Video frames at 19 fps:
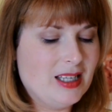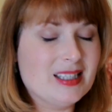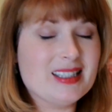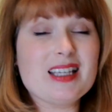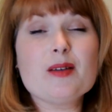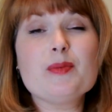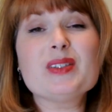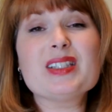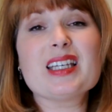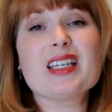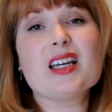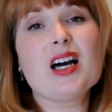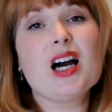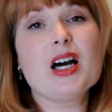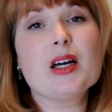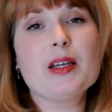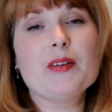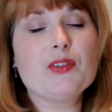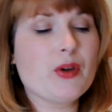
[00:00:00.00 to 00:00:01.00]
It's almost like
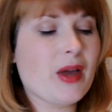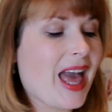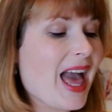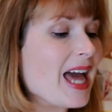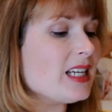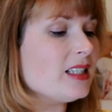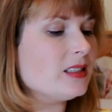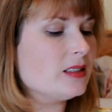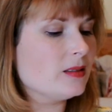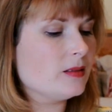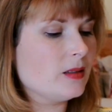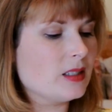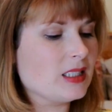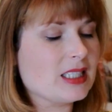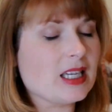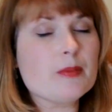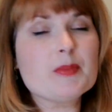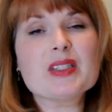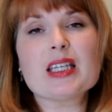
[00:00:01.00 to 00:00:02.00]
a, if you added,
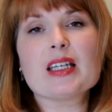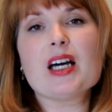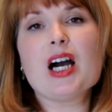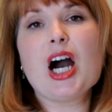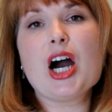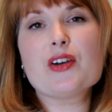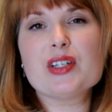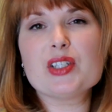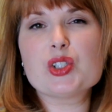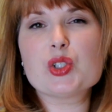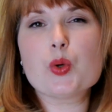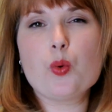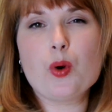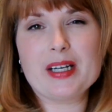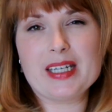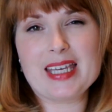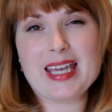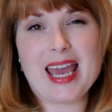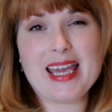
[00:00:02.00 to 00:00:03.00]
it's almost like one hundred
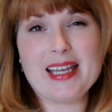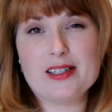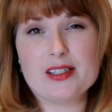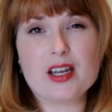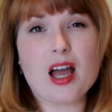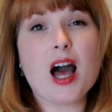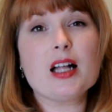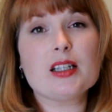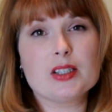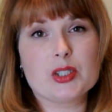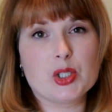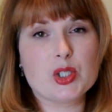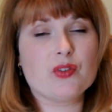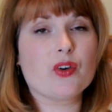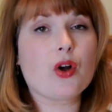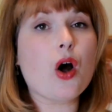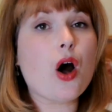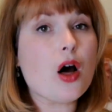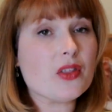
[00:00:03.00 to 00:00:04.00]
twenty-eight dollars
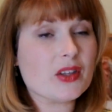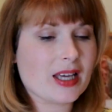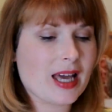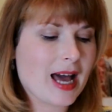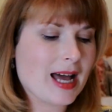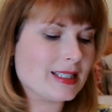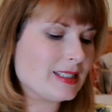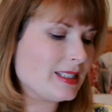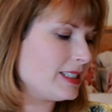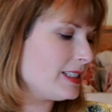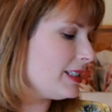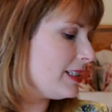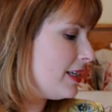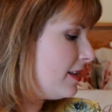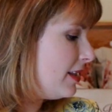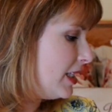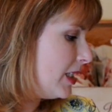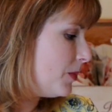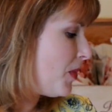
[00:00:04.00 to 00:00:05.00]
for all the contents
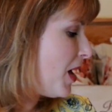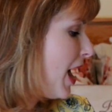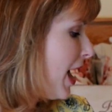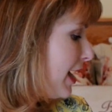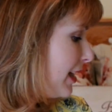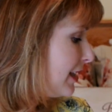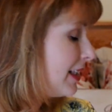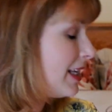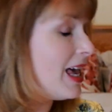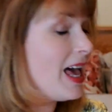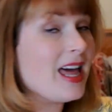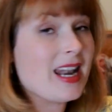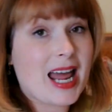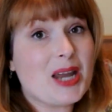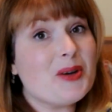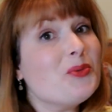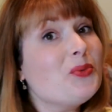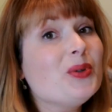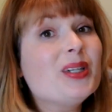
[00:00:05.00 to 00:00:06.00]
in this box. And
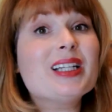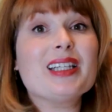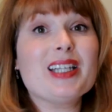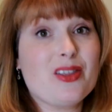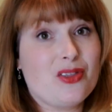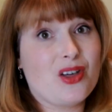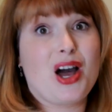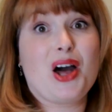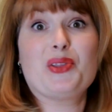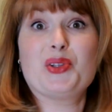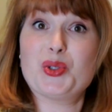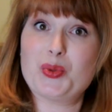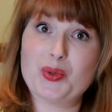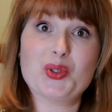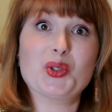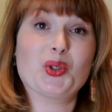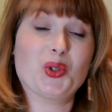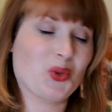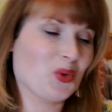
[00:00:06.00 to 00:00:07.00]
I really thought this
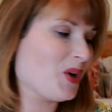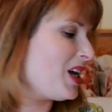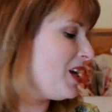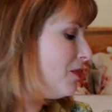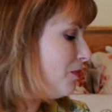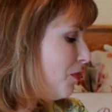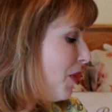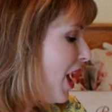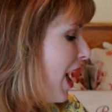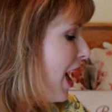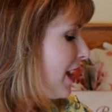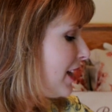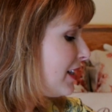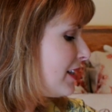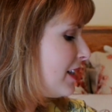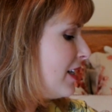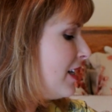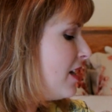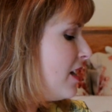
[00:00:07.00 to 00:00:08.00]
was a great
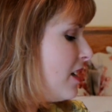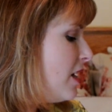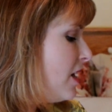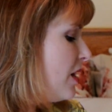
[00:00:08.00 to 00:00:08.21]
box.